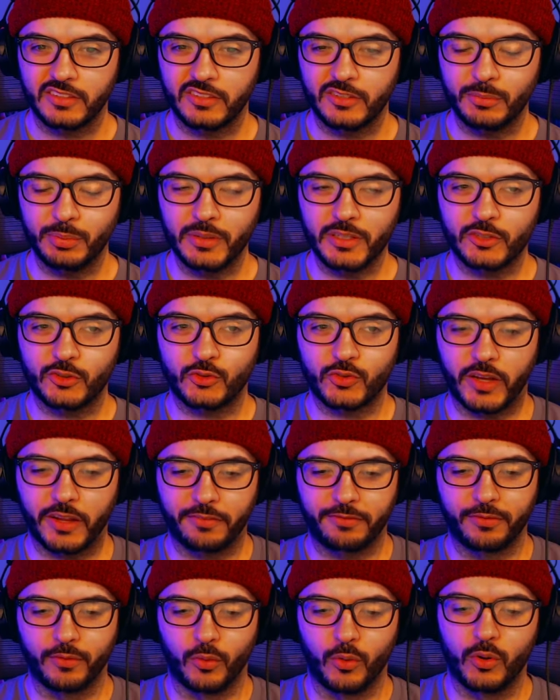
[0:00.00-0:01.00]
She's being
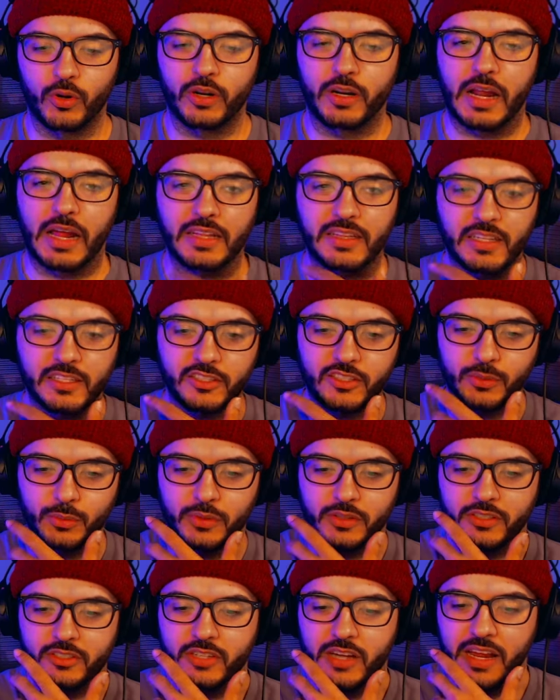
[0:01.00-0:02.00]
straightforward. I thought she
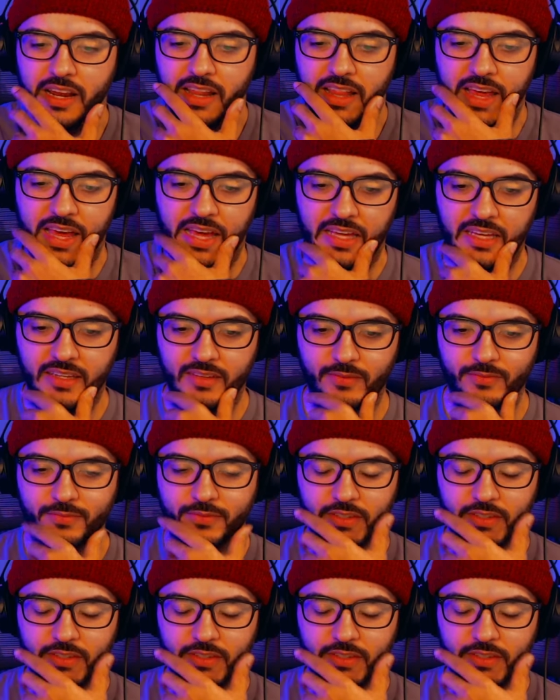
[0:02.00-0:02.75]
would try to like,